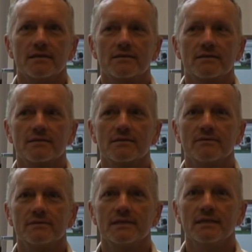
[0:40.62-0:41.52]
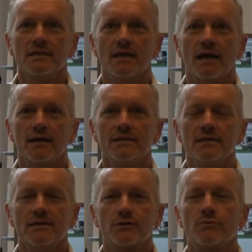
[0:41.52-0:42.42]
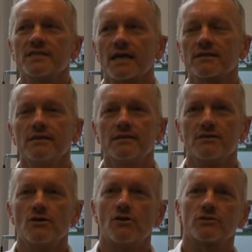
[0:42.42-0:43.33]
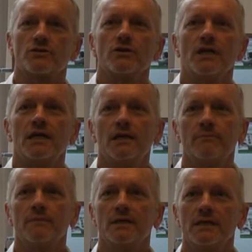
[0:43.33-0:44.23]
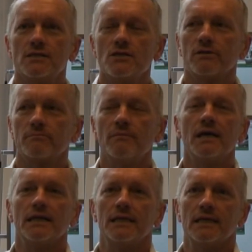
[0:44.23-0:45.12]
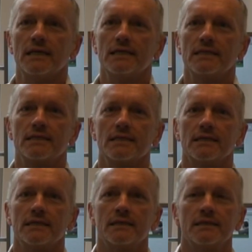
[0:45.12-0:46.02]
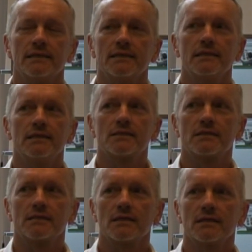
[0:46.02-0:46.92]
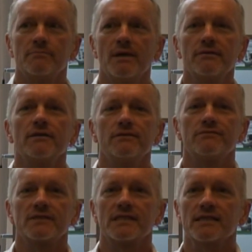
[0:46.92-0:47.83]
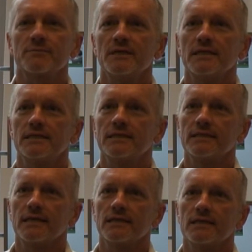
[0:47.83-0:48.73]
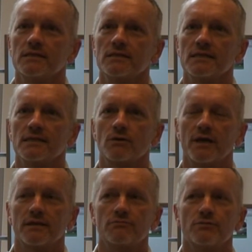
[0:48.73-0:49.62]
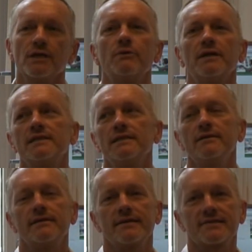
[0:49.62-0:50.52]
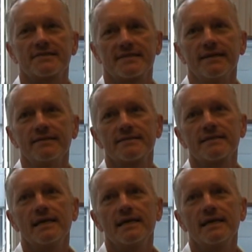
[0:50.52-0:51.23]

So the idea of a quiz actually is not mine. It's a method of assessment that is quite frequent in the United States,